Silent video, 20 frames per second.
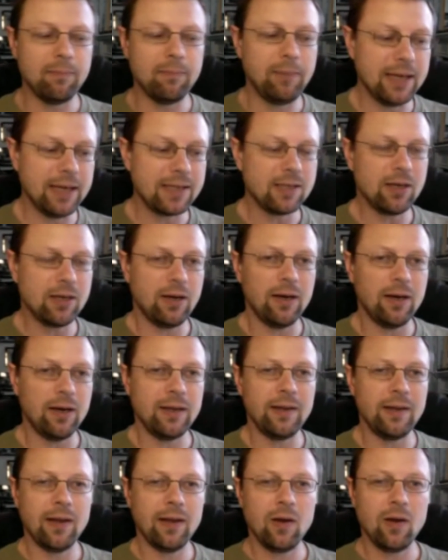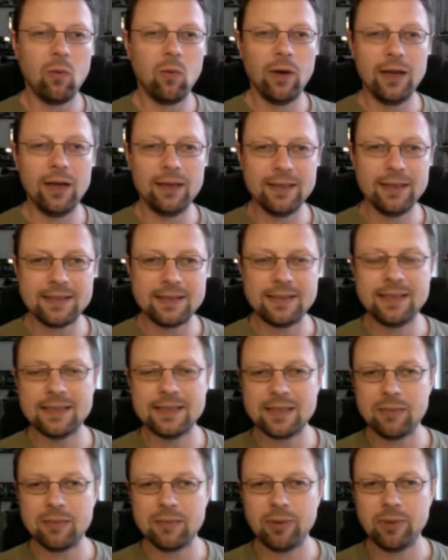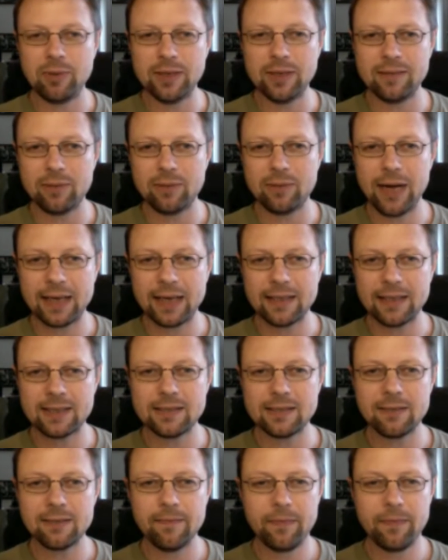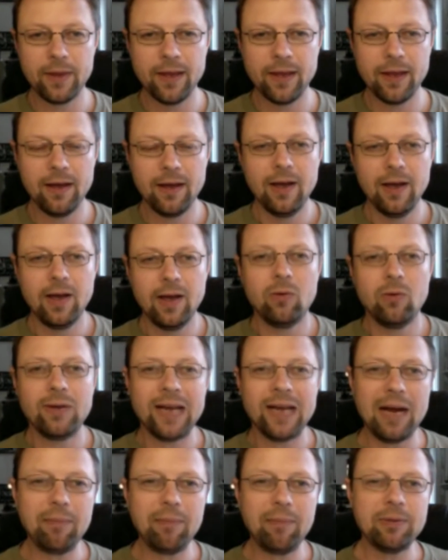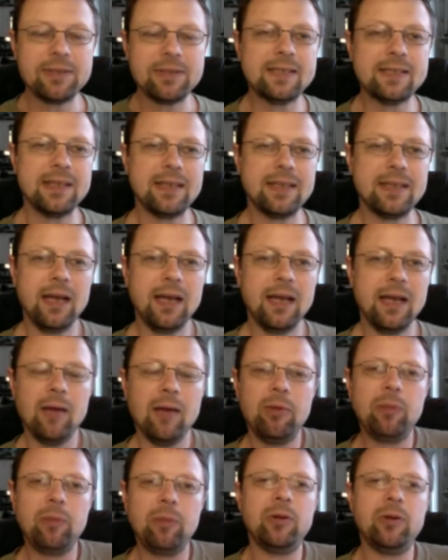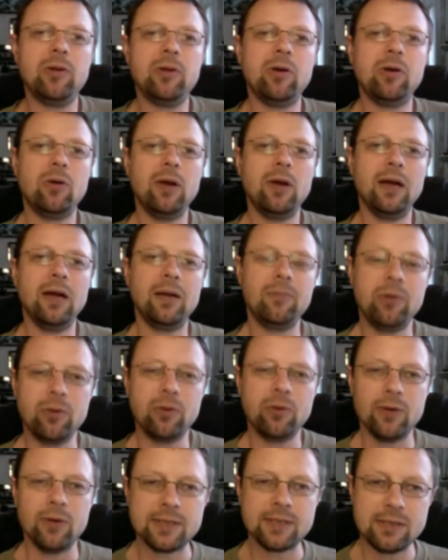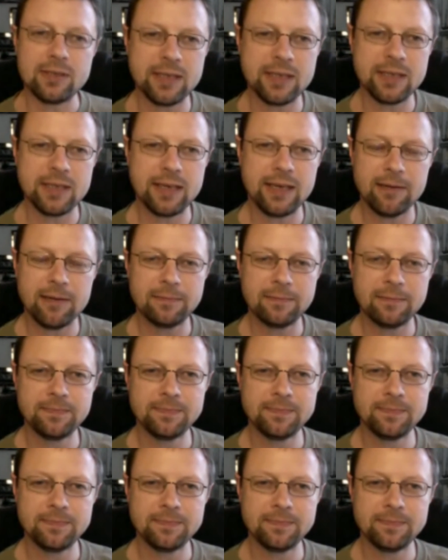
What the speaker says: based on wellness discipline practice. What happens is that people who come to us to study